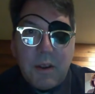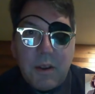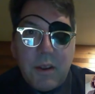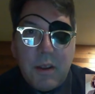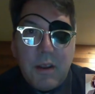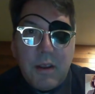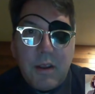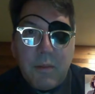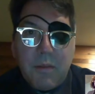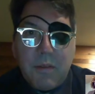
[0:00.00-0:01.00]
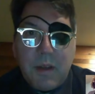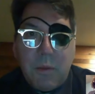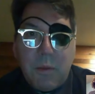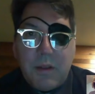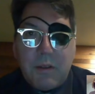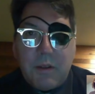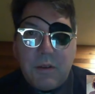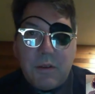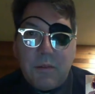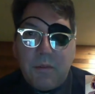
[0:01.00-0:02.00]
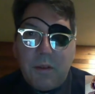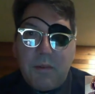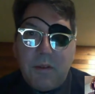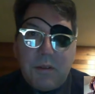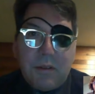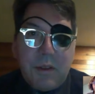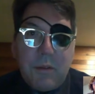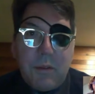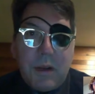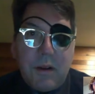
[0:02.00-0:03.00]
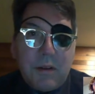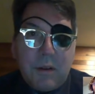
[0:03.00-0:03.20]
I mean, you've got one solution for the visually impaired,